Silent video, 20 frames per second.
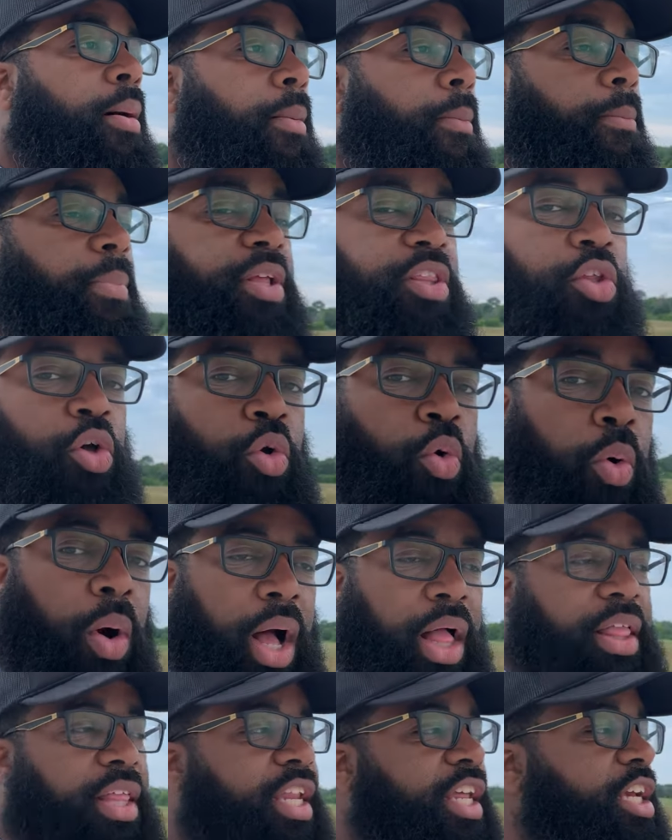but the
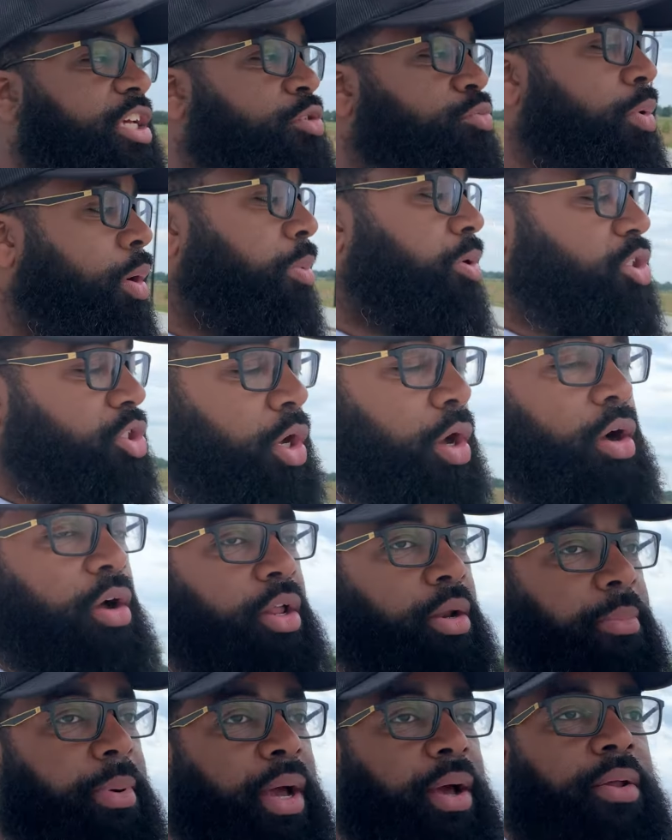quality is what we're
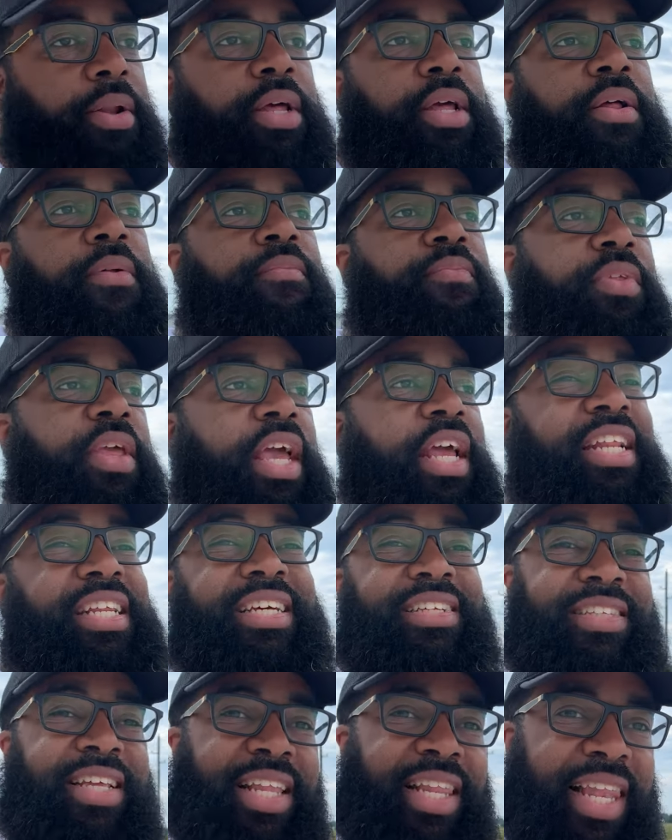talking about. And
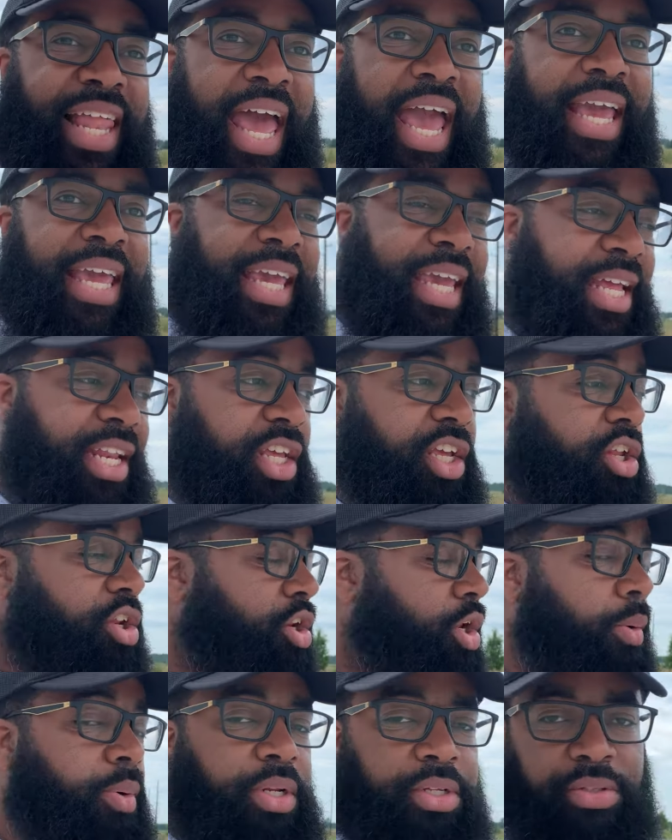does it lack any?
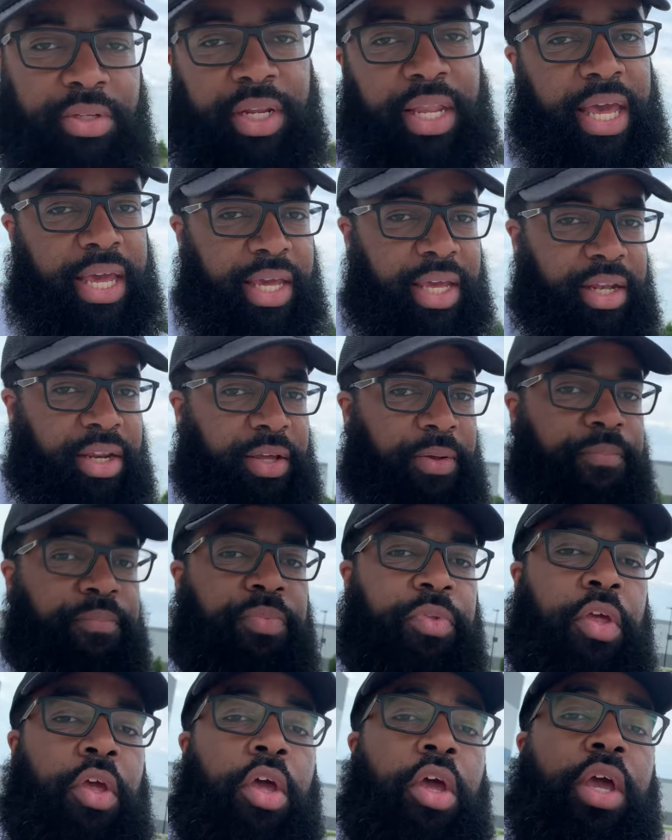No, it doesn't lack any.
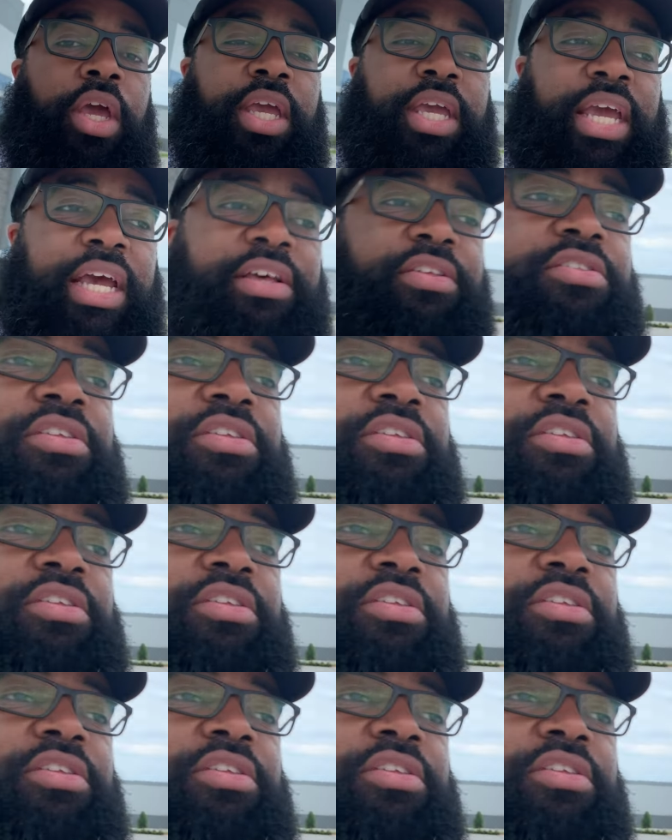Yes,